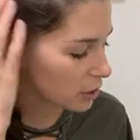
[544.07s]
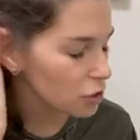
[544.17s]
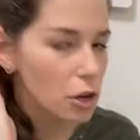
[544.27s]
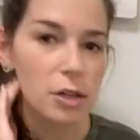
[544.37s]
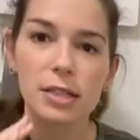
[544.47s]

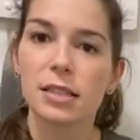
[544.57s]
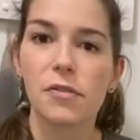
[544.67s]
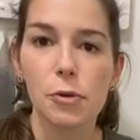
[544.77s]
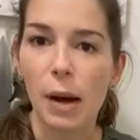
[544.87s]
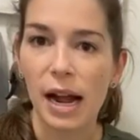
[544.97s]
notice this if
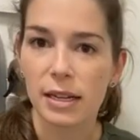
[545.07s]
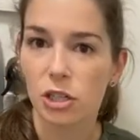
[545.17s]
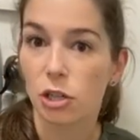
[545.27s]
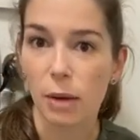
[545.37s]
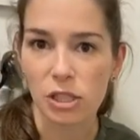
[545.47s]
you buy
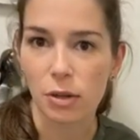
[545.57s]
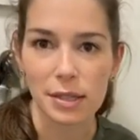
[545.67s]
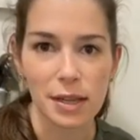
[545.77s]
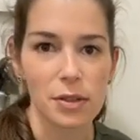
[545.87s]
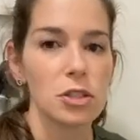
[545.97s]
certain
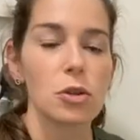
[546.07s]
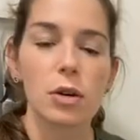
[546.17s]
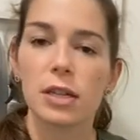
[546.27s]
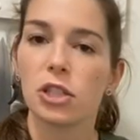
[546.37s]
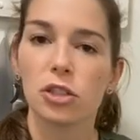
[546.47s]
mozzarellas at the
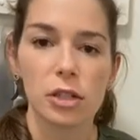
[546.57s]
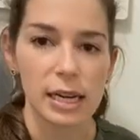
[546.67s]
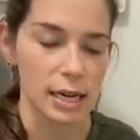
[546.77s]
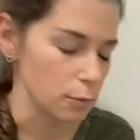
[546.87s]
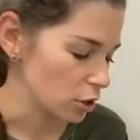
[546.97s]
store, it's usually
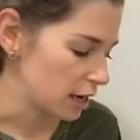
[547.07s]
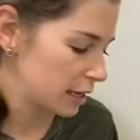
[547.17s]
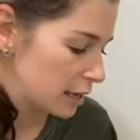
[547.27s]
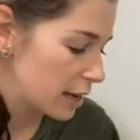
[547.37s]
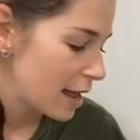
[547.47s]
in a
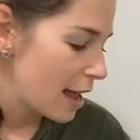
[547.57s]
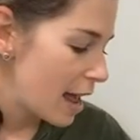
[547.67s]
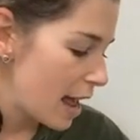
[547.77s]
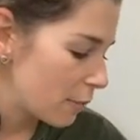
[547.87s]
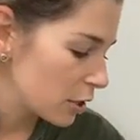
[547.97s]
brine.
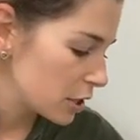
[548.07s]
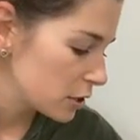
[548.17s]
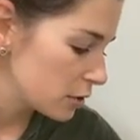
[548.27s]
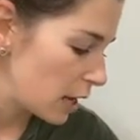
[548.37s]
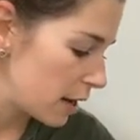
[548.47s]
And
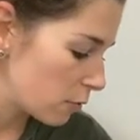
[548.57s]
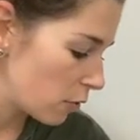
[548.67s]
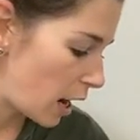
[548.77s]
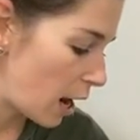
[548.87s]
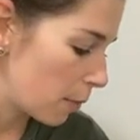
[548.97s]

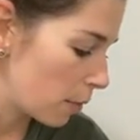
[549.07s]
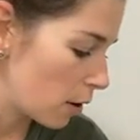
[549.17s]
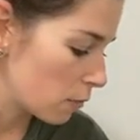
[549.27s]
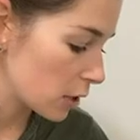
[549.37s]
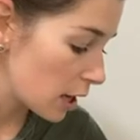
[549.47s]
how
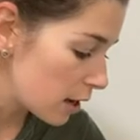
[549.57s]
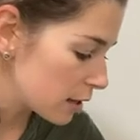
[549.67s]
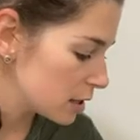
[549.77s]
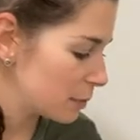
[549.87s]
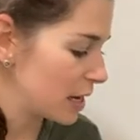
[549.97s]
ricotta
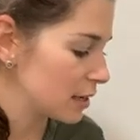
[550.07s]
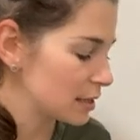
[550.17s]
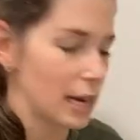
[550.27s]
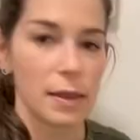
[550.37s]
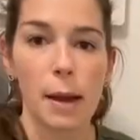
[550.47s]
is made is
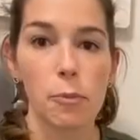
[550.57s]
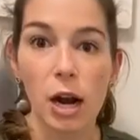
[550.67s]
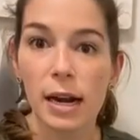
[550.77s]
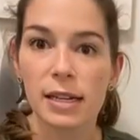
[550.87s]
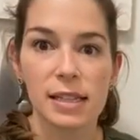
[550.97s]
that
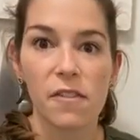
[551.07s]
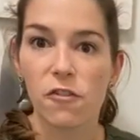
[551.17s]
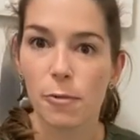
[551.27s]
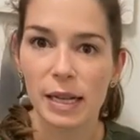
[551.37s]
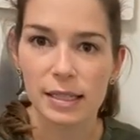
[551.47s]
brine is then
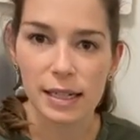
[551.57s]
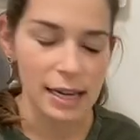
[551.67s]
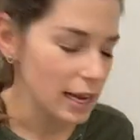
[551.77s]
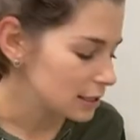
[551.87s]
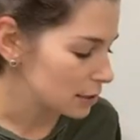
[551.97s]
fermented
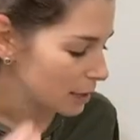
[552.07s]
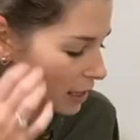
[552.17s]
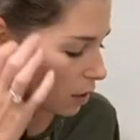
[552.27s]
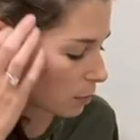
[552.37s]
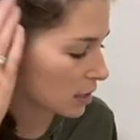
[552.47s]
again to
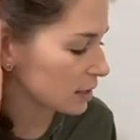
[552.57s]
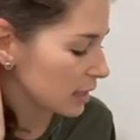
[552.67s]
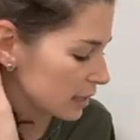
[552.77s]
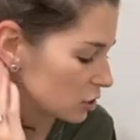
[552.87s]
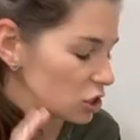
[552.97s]
make almost a
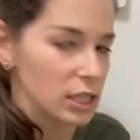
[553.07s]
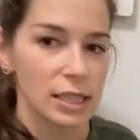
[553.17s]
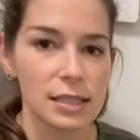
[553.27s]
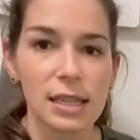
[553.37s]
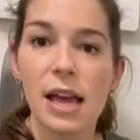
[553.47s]
second
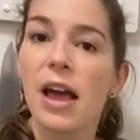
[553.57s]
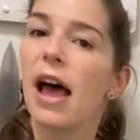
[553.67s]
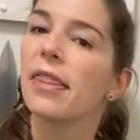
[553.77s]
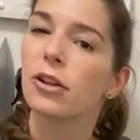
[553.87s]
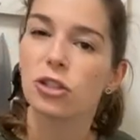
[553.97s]
cheese,
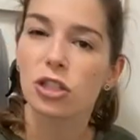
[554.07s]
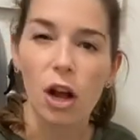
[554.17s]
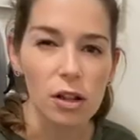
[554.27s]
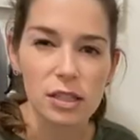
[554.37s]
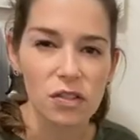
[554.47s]
and those
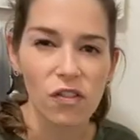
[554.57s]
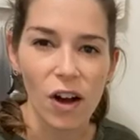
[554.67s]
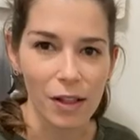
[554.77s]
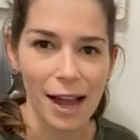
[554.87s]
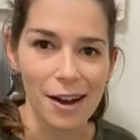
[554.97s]
solids
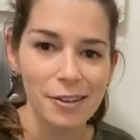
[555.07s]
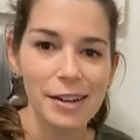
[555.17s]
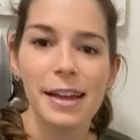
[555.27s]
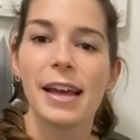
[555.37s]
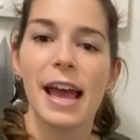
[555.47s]
fall out,
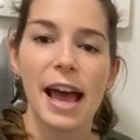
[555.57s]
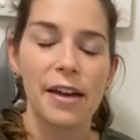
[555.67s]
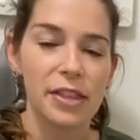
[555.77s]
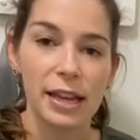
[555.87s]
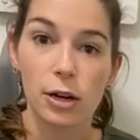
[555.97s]

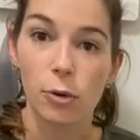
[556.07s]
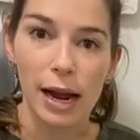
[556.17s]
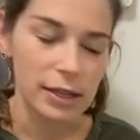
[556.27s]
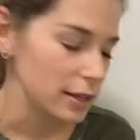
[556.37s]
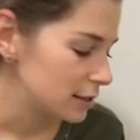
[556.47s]
and they
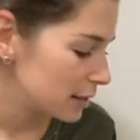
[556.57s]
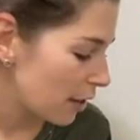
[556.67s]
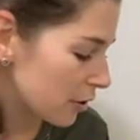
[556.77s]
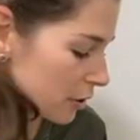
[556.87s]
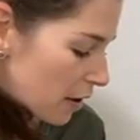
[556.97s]
coagulate
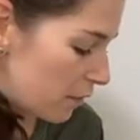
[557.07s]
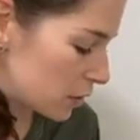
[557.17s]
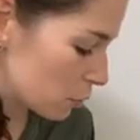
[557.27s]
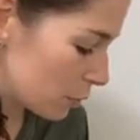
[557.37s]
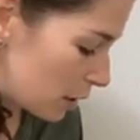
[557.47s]
together, and you have
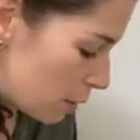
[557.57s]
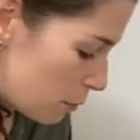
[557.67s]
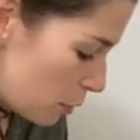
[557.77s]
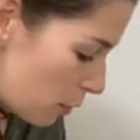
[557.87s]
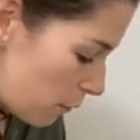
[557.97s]
this really
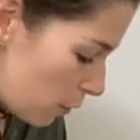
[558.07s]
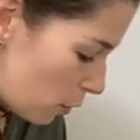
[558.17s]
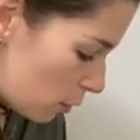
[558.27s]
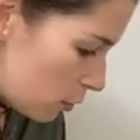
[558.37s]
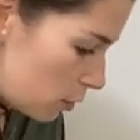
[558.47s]

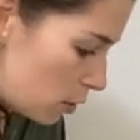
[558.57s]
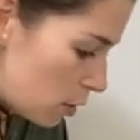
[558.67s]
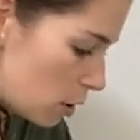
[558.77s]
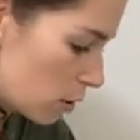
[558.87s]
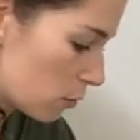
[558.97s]
beautiful
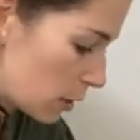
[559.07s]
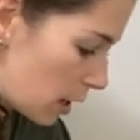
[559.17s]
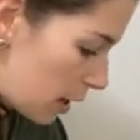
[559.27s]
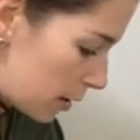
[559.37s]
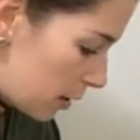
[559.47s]

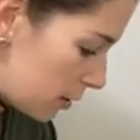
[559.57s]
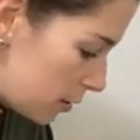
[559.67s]
ricotta